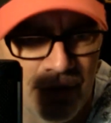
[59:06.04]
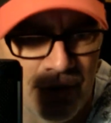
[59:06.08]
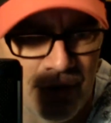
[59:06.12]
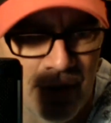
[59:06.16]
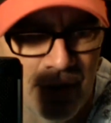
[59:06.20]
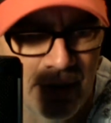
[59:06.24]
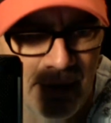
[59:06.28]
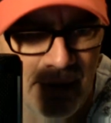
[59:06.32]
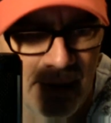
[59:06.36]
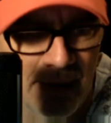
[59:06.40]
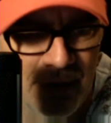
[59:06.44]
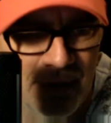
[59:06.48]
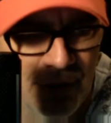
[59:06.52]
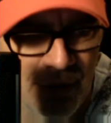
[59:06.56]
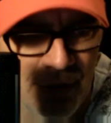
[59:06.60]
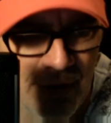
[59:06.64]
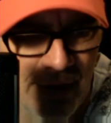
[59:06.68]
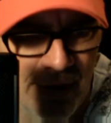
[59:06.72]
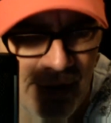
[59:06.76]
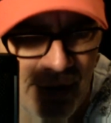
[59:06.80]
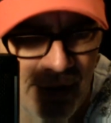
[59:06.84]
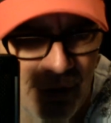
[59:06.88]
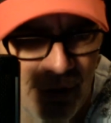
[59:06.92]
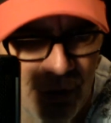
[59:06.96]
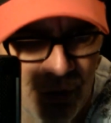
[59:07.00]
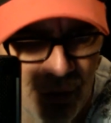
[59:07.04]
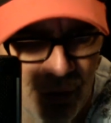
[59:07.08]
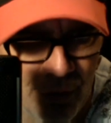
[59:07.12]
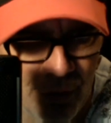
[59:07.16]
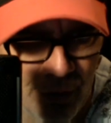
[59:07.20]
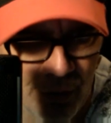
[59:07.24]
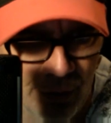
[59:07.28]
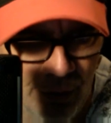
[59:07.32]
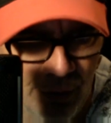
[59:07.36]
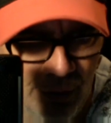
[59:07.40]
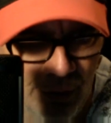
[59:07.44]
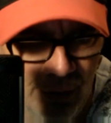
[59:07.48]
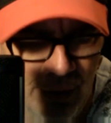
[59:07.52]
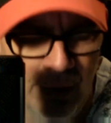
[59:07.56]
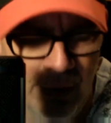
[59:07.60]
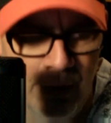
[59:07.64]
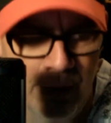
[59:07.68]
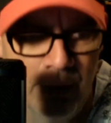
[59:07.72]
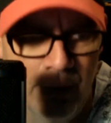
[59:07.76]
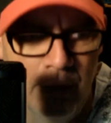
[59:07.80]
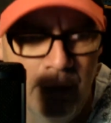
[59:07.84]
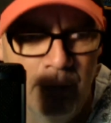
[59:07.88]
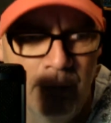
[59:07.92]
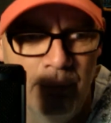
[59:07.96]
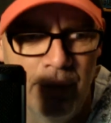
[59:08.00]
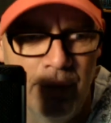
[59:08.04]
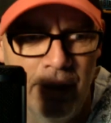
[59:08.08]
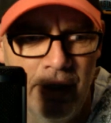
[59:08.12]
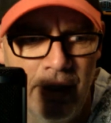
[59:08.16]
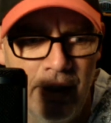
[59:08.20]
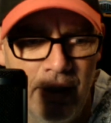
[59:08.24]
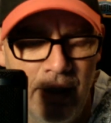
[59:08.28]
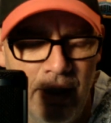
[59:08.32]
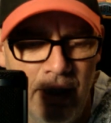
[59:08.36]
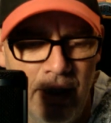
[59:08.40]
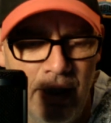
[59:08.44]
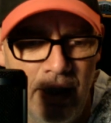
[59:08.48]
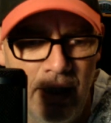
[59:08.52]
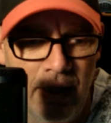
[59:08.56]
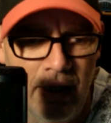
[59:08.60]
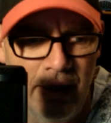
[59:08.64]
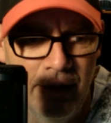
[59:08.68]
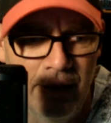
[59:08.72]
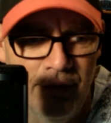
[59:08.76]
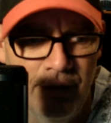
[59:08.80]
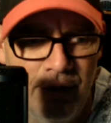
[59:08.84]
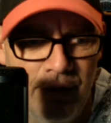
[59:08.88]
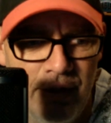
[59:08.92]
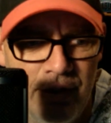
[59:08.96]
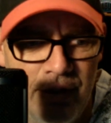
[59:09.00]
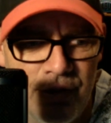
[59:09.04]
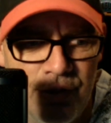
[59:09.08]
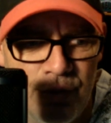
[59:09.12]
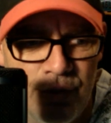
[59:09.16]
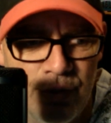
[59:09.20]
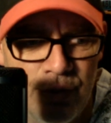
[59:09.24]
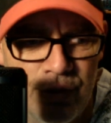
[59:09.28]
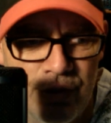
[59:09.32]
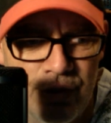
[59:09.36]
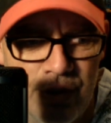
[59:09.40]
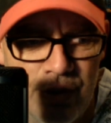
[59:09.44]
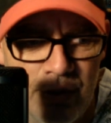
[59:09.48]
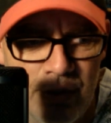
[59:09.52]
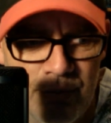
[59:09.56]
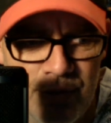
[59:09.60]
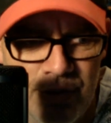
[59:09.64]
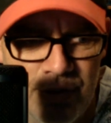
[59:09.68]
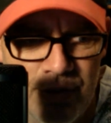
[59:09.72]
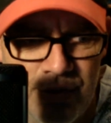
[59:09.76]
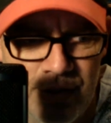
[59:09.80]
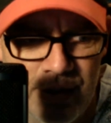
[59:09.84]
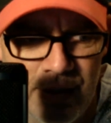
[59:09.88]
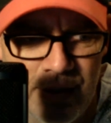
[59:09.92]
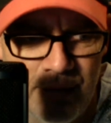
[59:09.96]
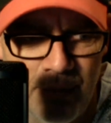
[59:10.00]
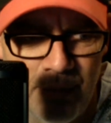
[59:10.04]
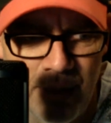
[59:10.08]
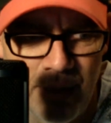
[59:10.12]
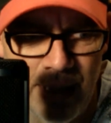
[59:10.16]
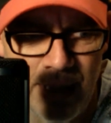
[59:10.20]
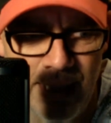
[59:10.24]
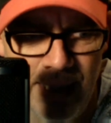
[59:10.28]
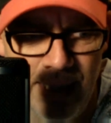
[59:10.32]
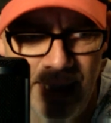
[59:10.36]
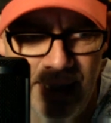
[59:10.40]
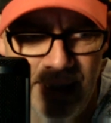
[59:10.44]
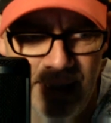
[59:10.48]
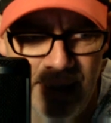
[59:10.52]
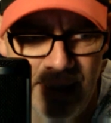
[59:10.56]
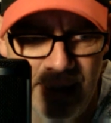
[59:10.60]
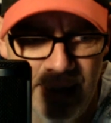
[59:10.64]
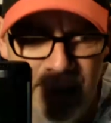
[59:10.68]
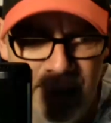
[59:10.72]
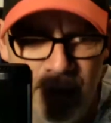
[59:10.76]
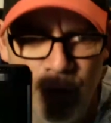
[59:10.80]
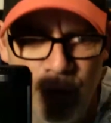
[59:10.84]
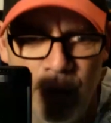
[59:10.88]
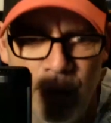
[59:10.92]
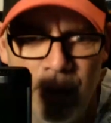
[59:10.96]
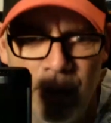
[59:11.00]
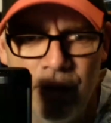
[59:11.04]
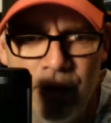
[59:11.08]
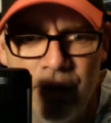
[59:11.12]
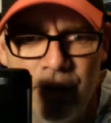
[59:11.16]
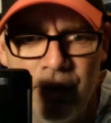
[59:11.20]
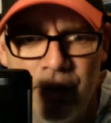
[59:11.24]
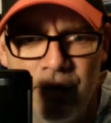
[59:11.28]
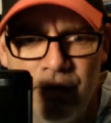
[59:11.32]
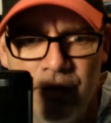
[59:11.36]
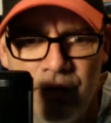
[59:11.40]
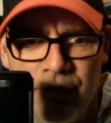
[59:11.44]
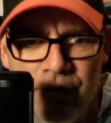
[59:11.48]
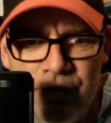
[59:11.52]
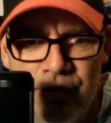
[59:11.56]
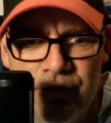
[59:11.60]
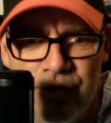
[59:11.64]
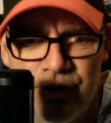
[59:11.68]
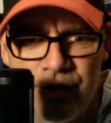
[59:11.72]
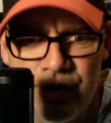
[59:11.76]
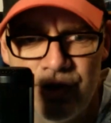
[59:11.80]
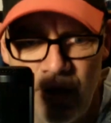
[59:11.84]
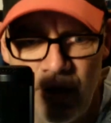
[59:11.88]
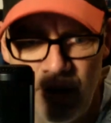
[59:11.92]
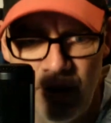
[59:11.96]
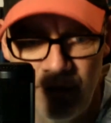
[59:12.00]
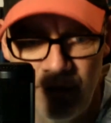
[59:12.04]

I'm not sure that they're true. Mm-hmm. I, I, created two assumptions in my head and then I went looking to solve